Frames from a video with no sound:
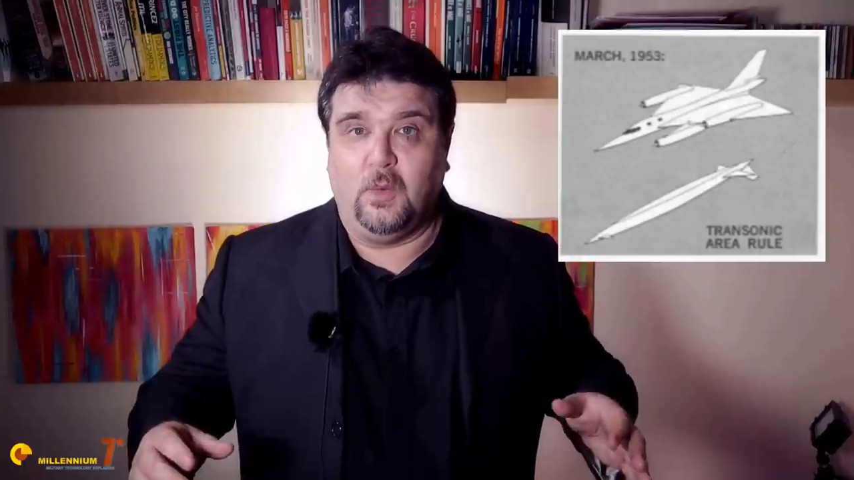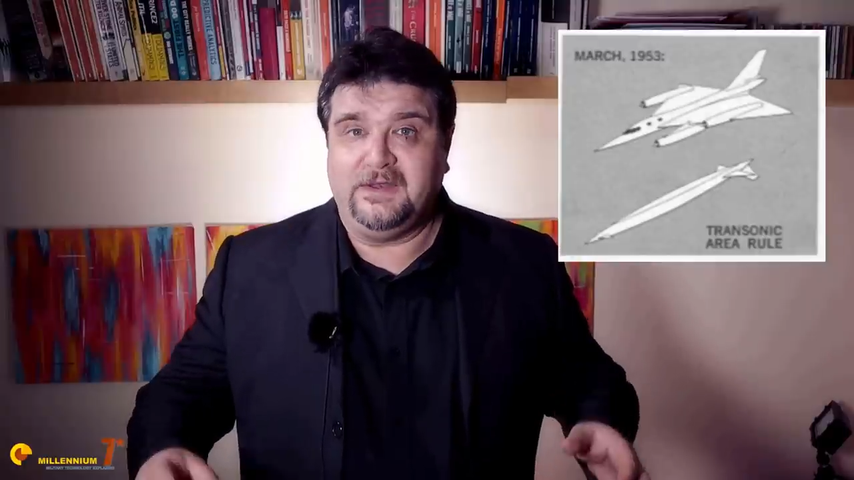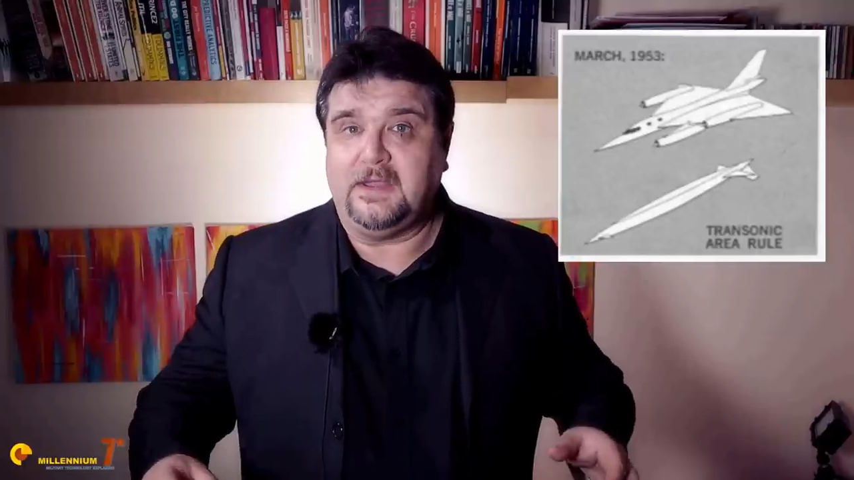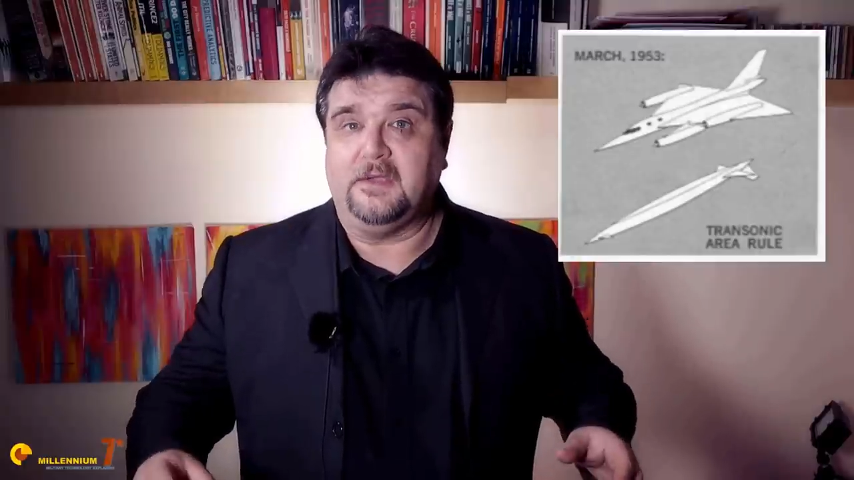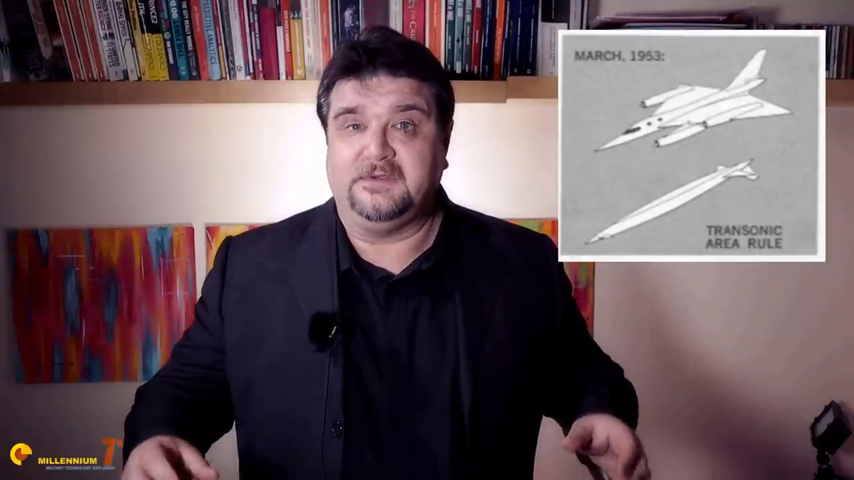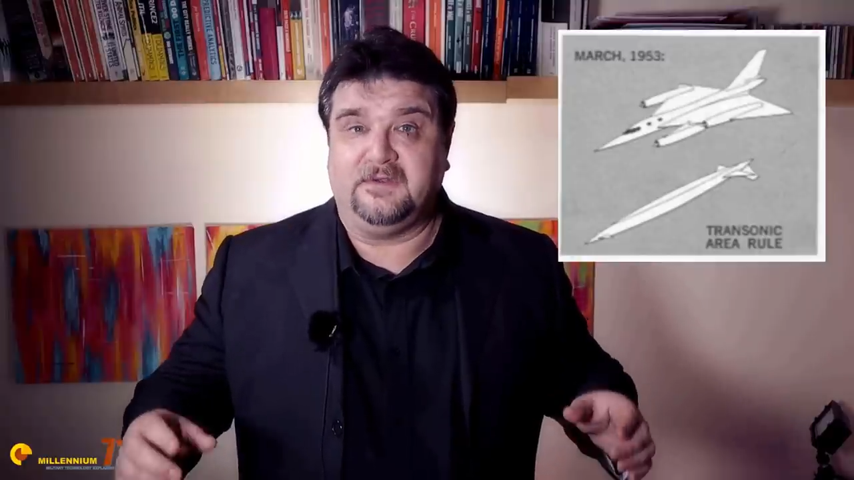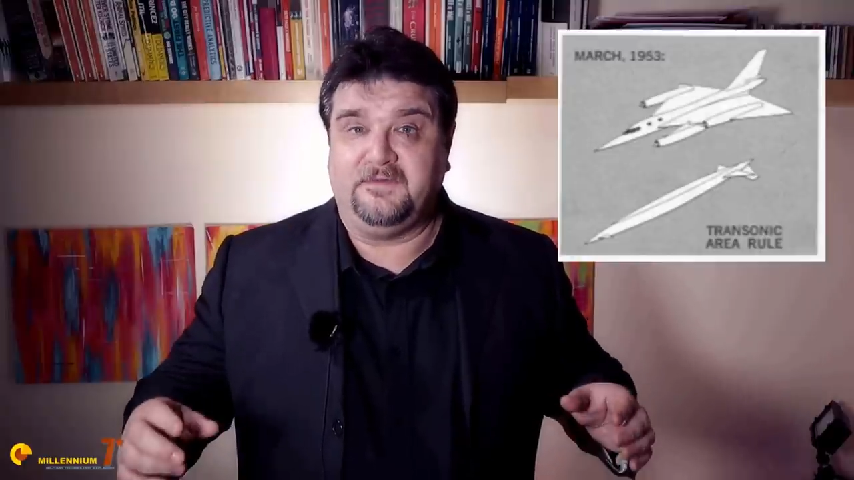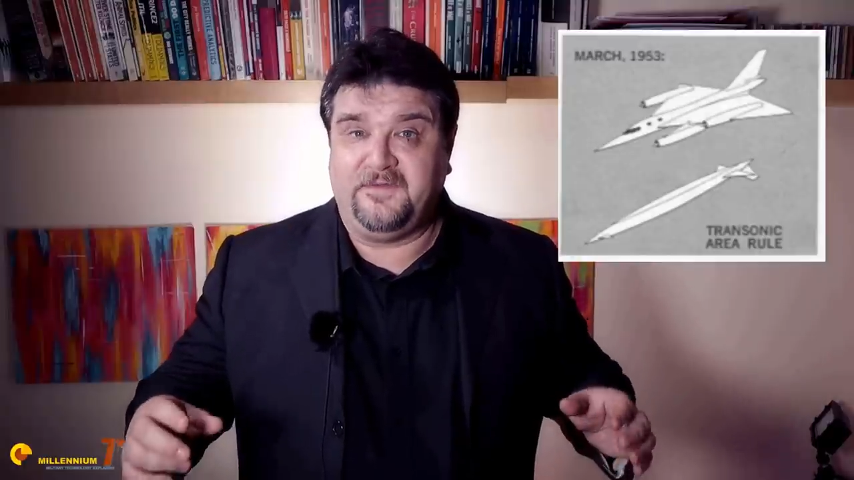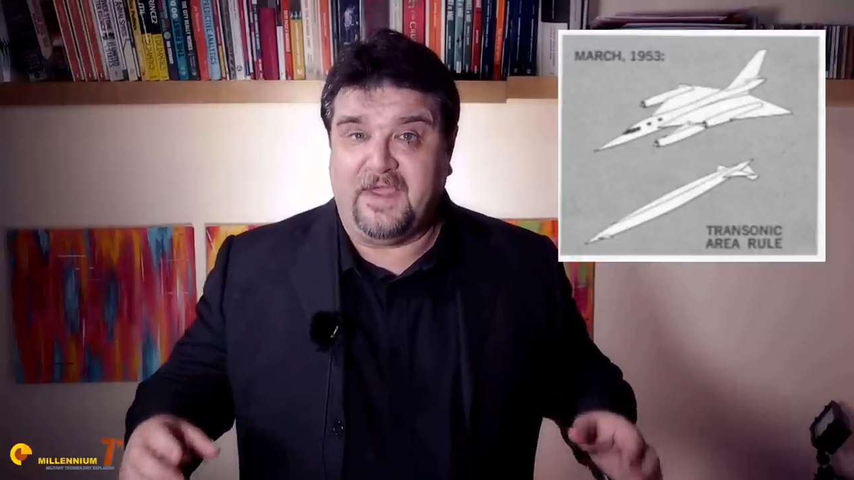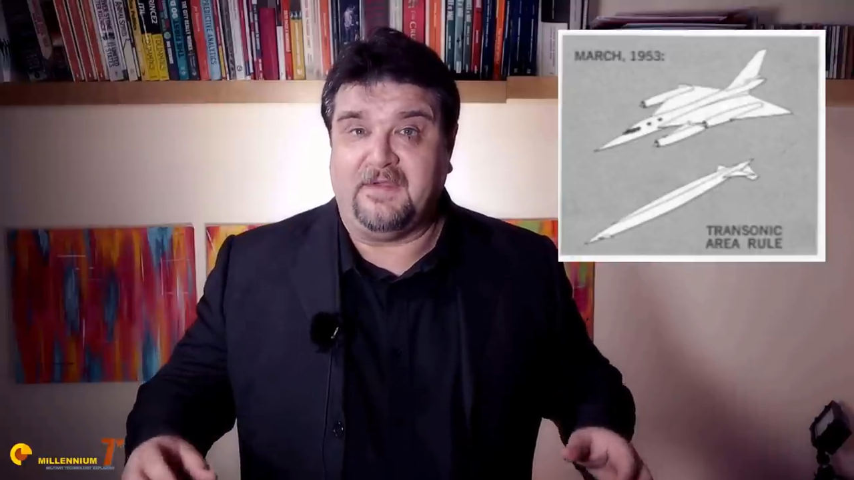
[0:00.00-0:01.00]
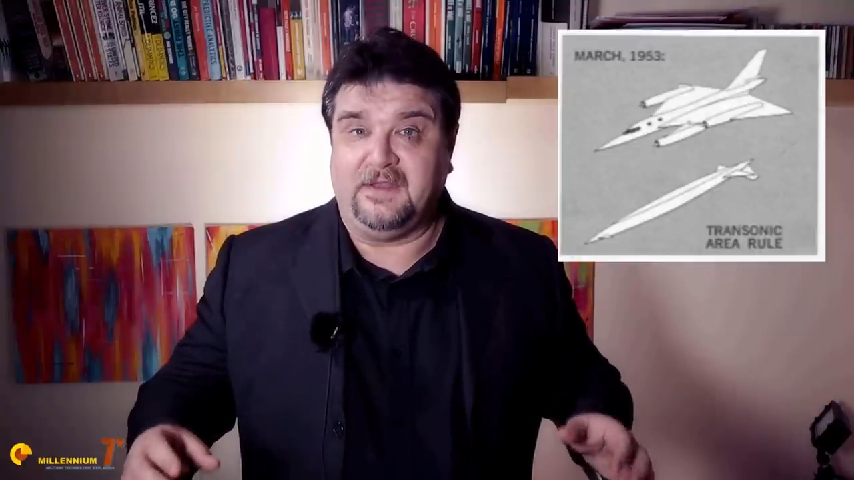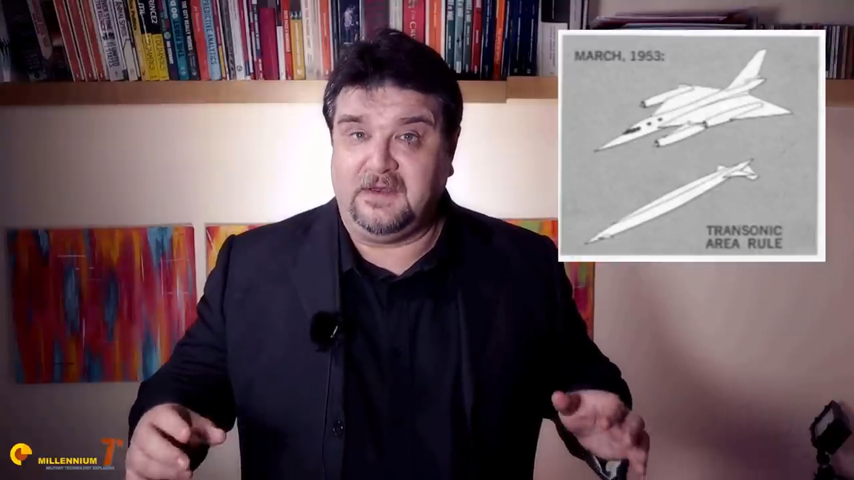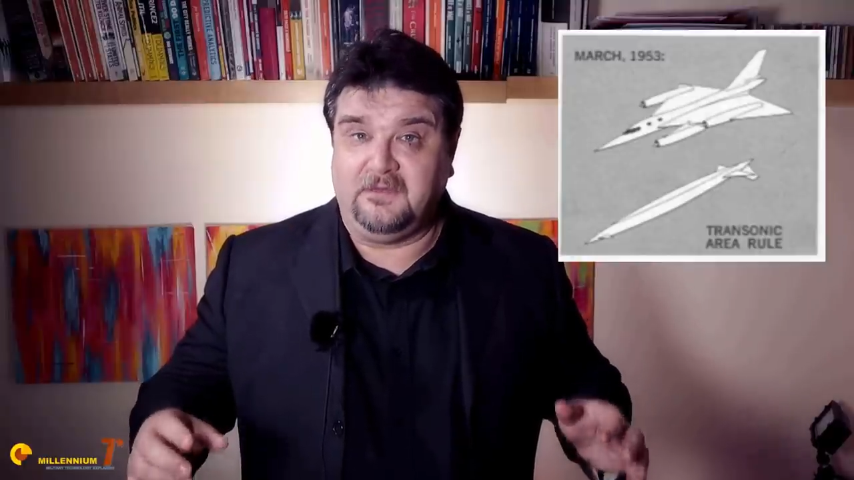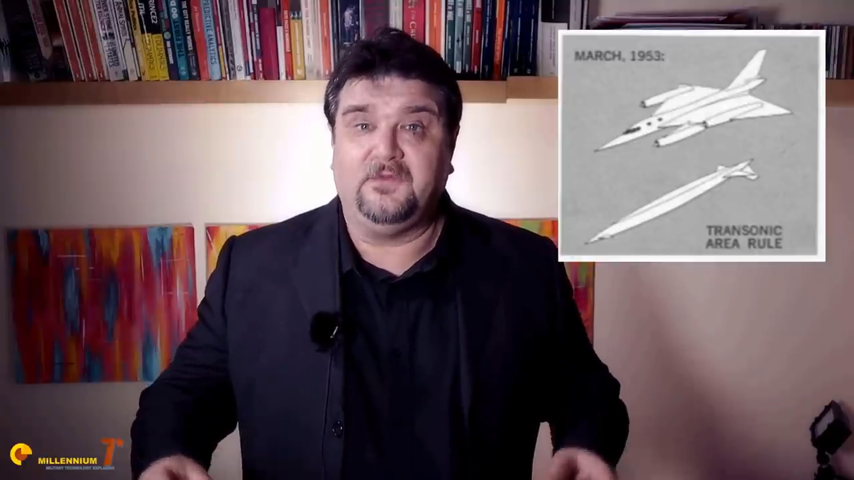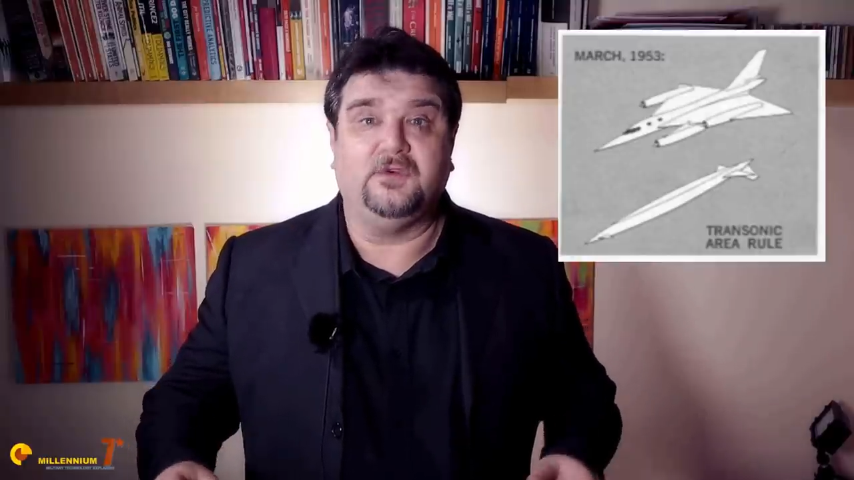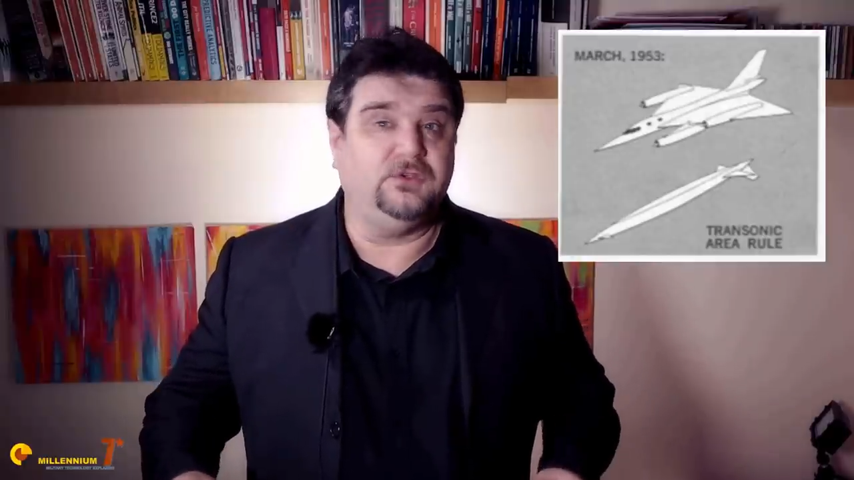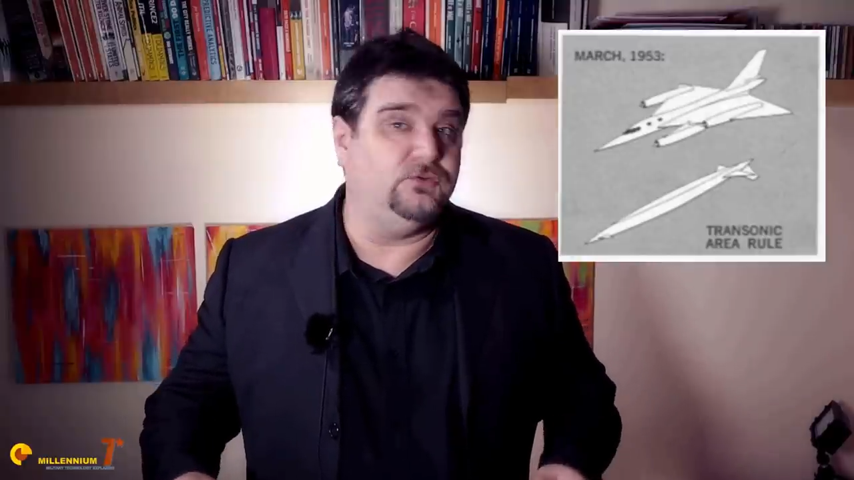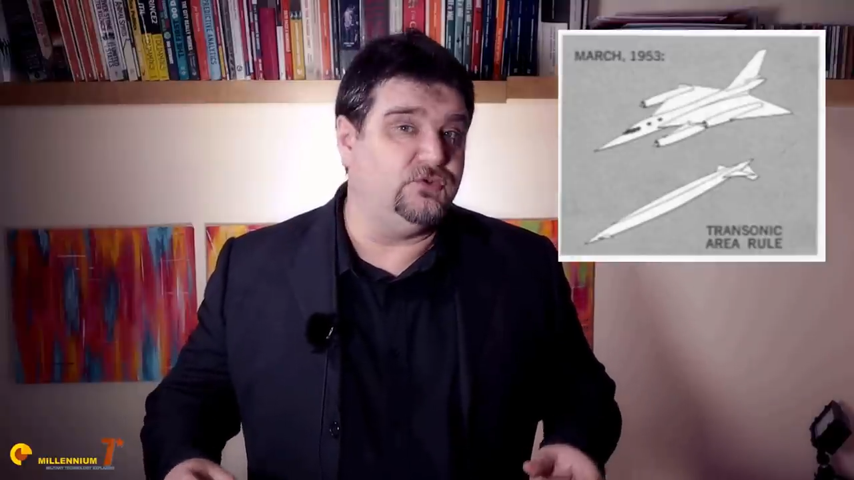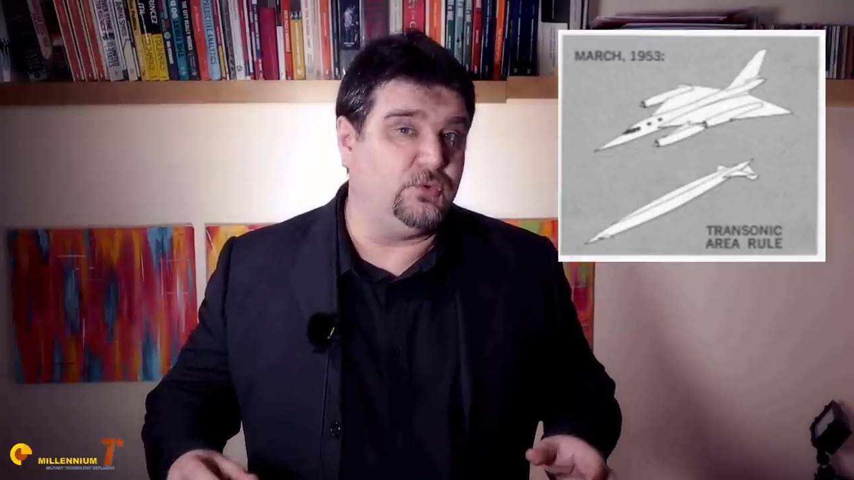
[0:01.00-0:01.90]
1,542